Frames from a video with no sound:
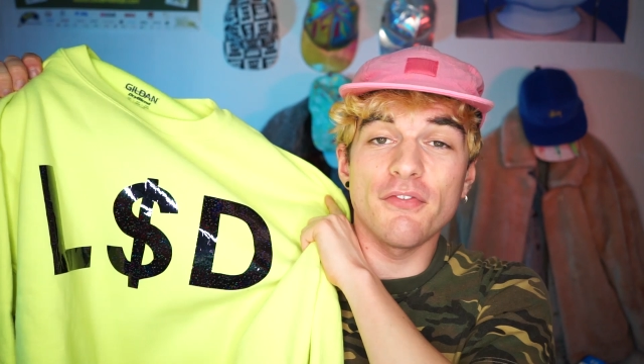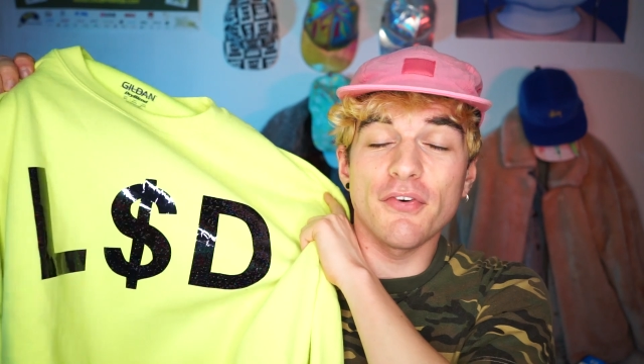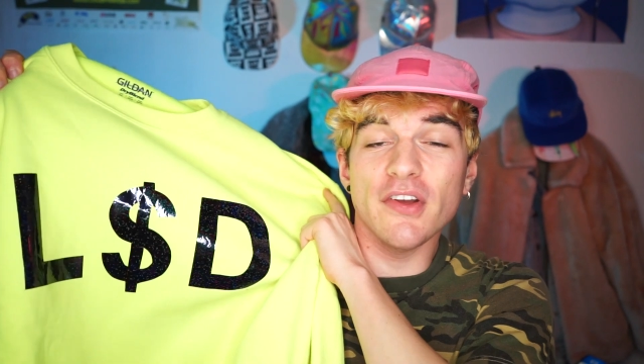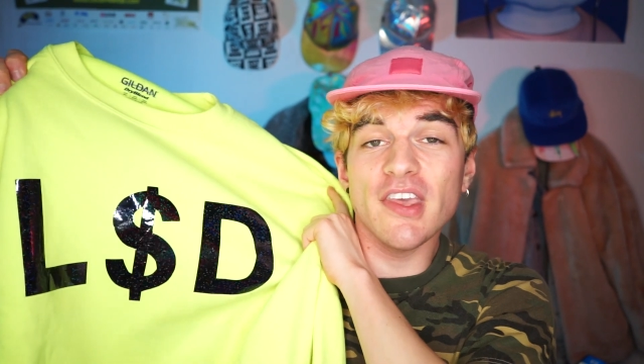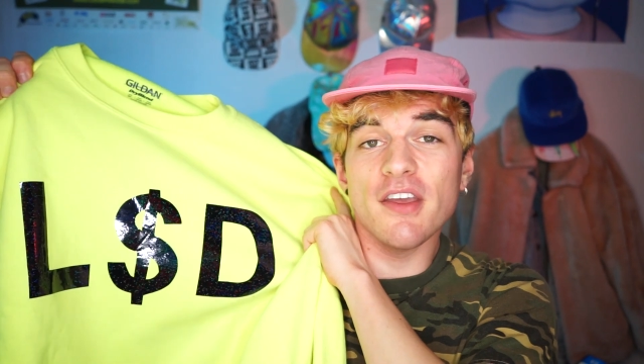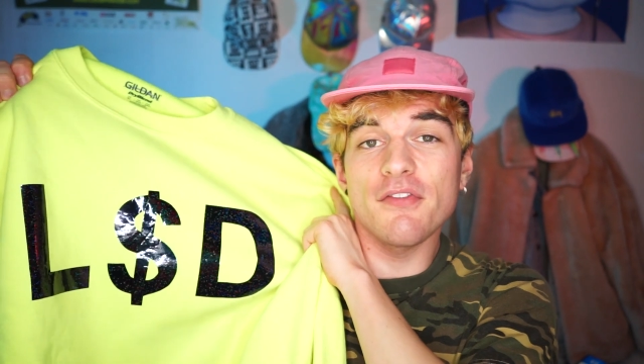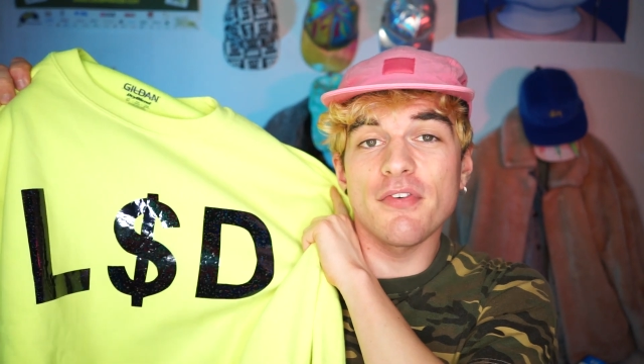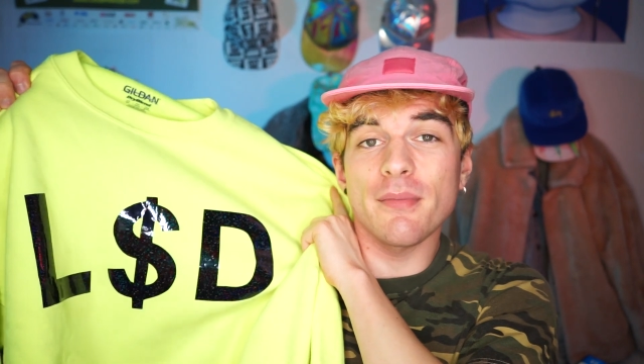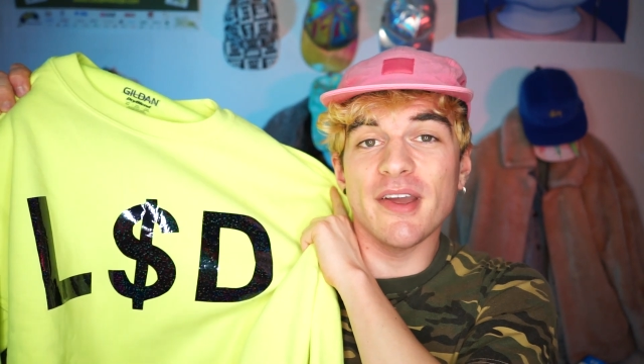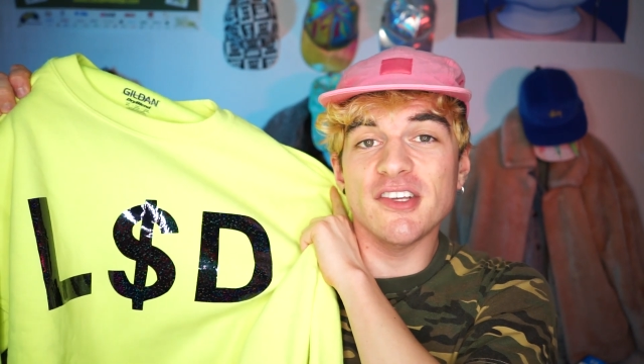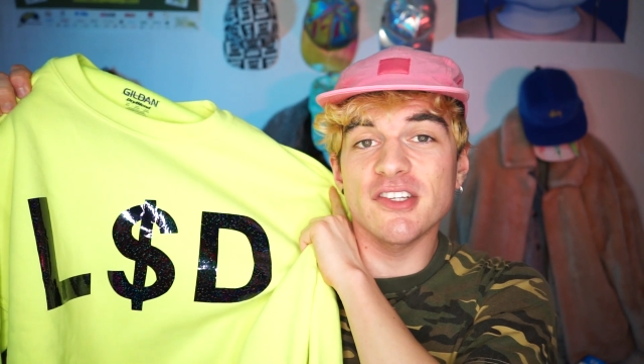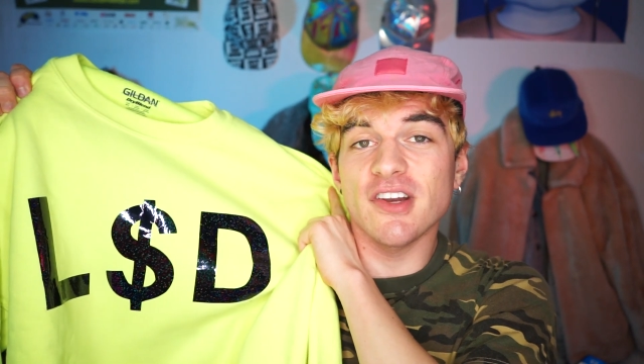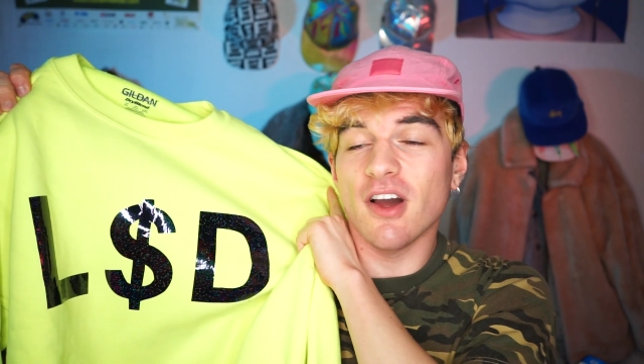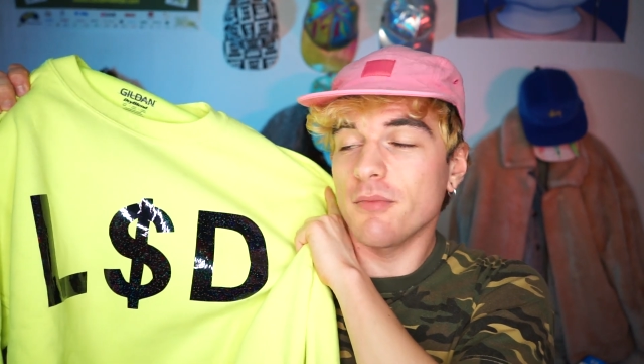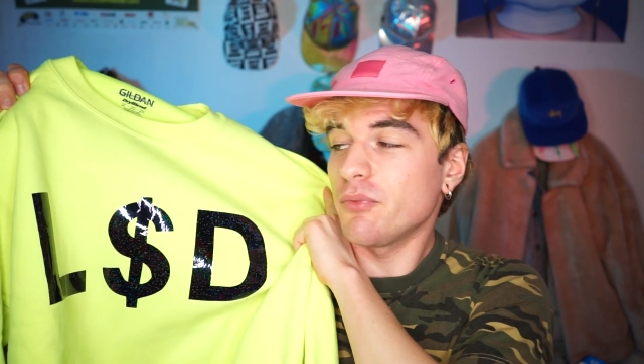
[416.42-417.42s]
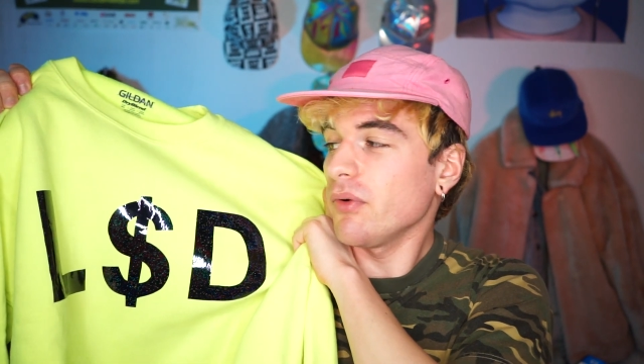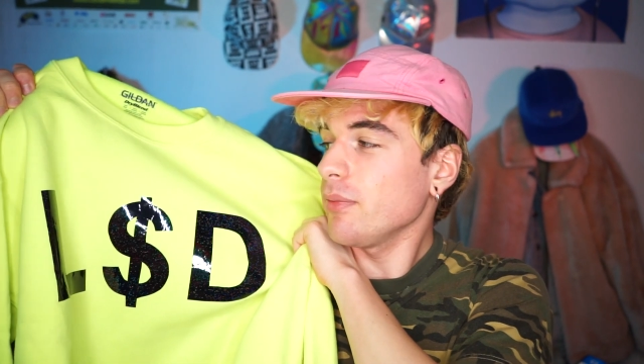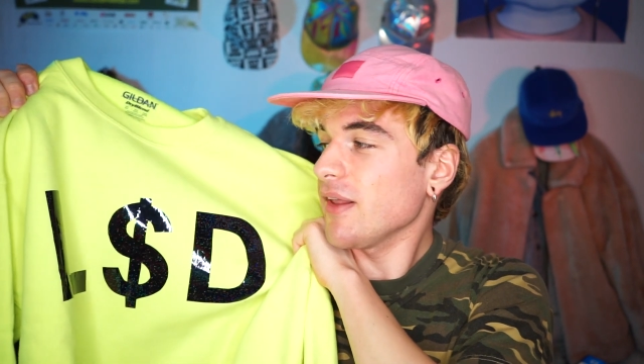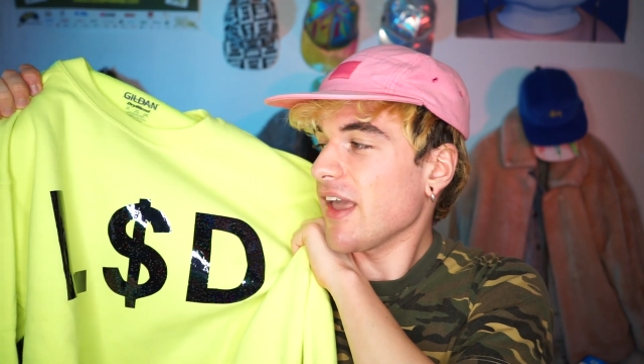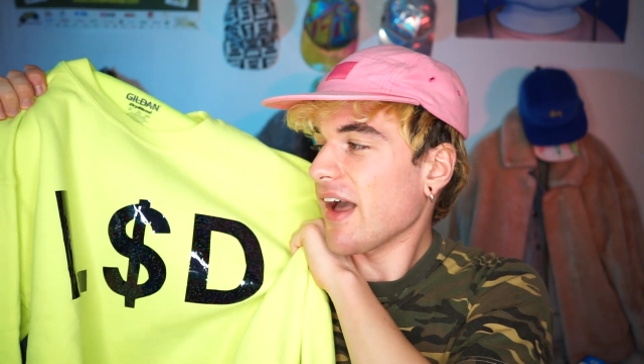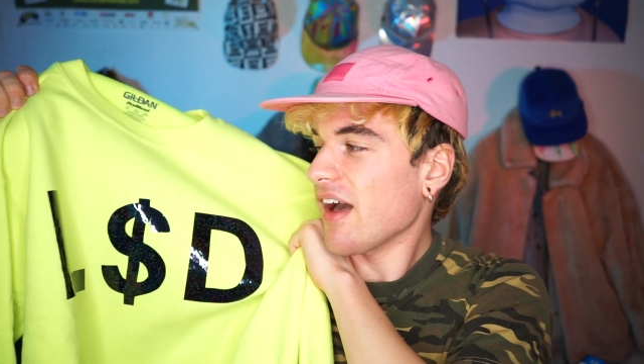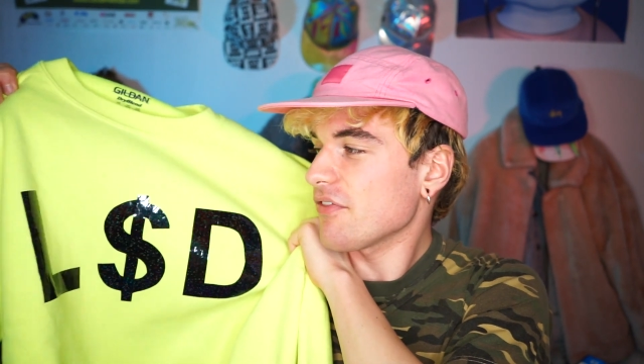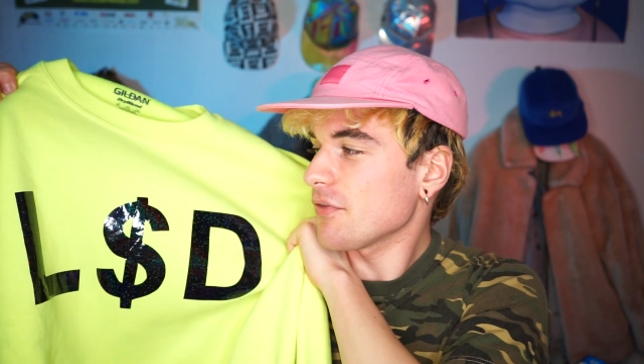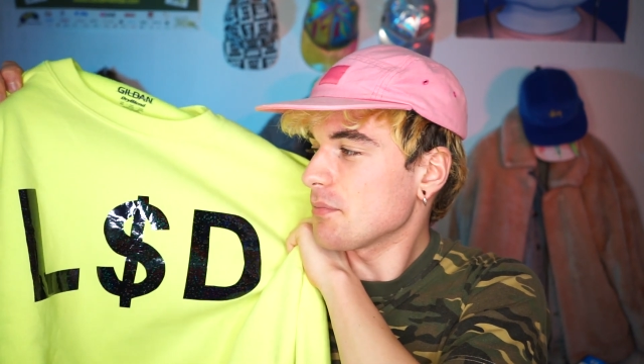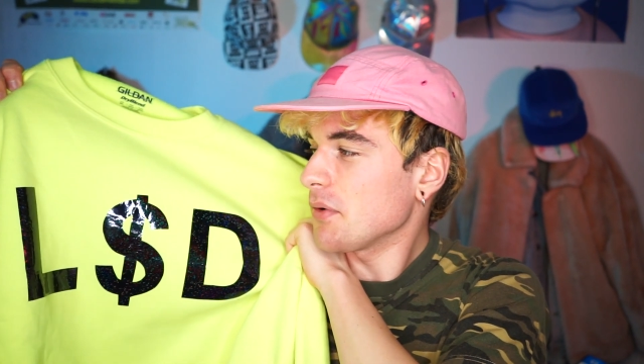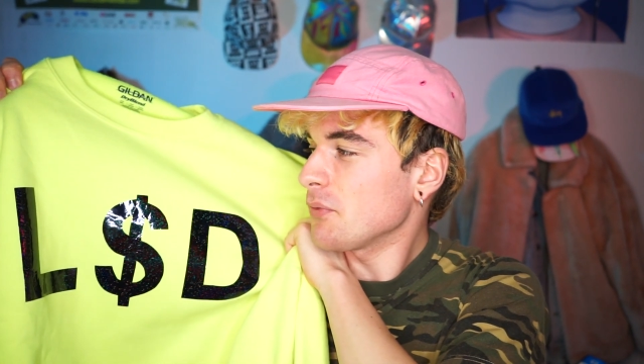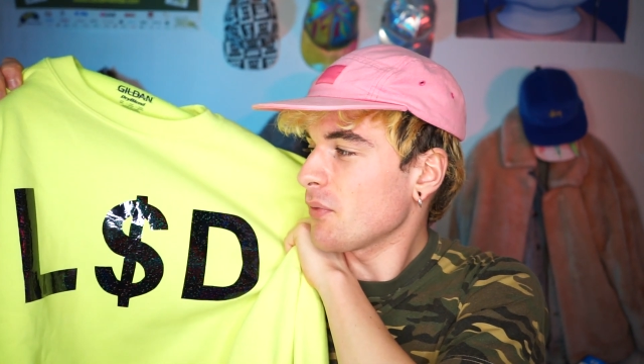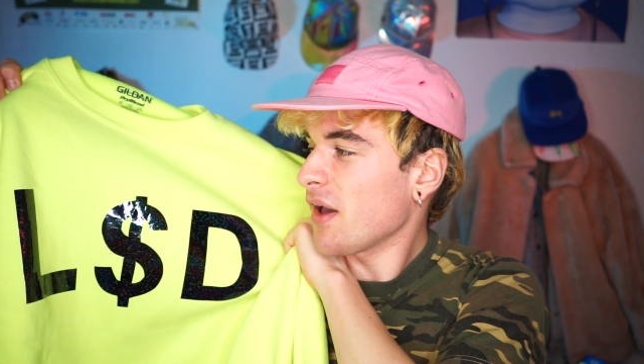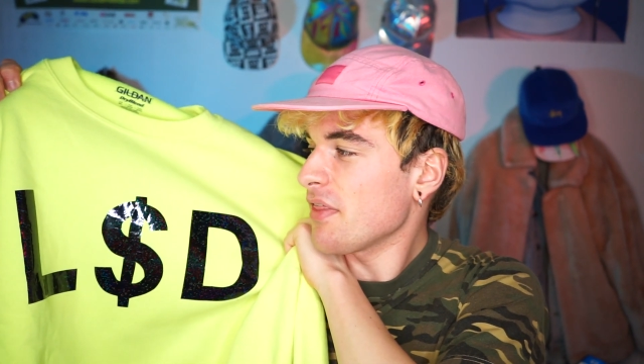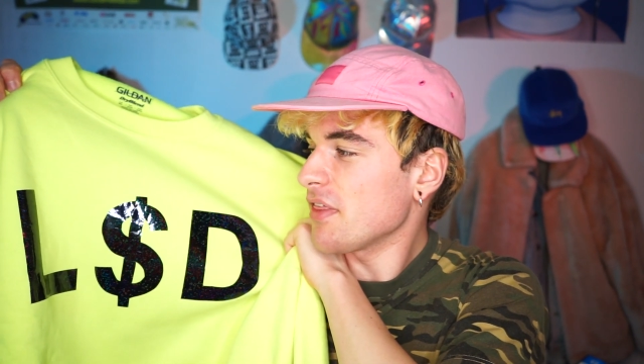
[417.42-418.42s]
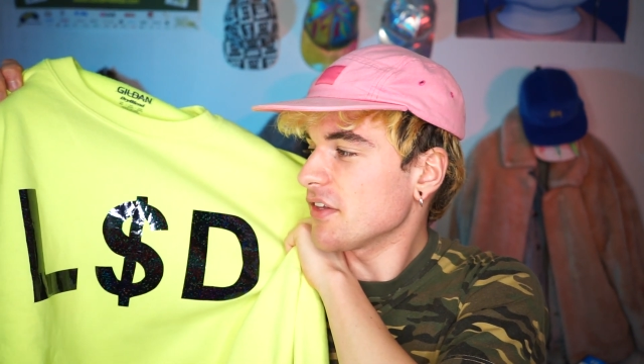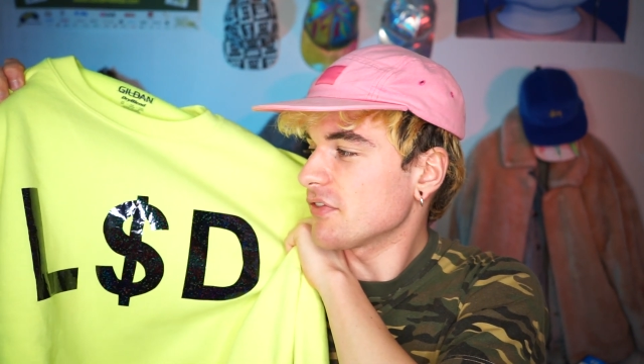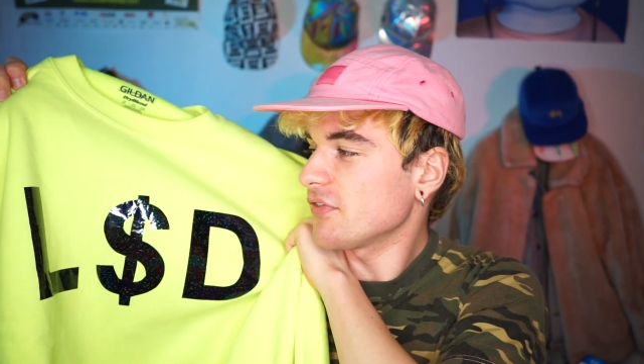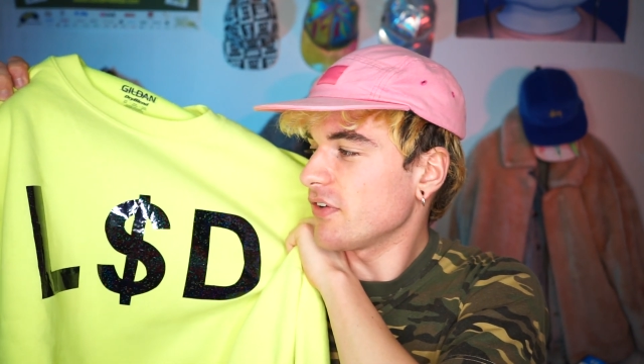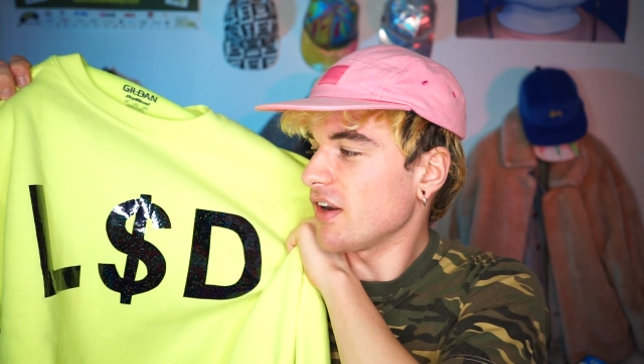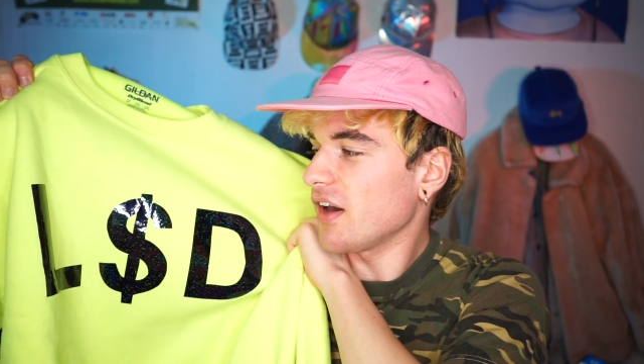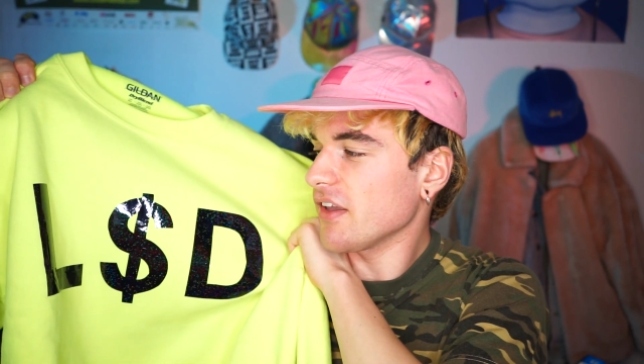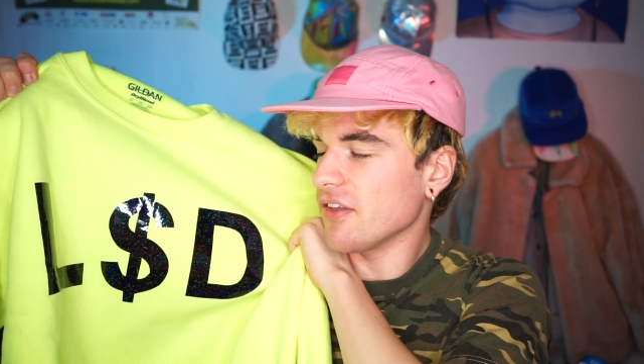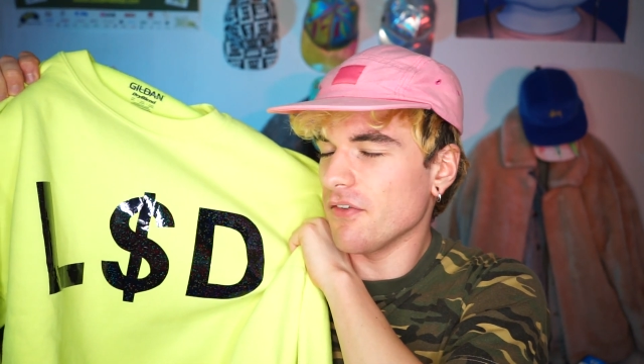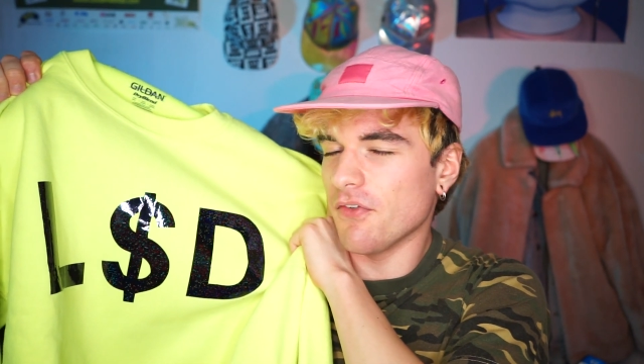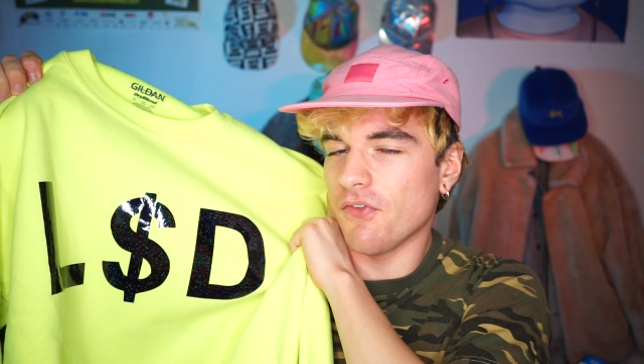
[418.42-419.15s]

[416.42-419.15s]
For your information, I probably haven't been wearing this for like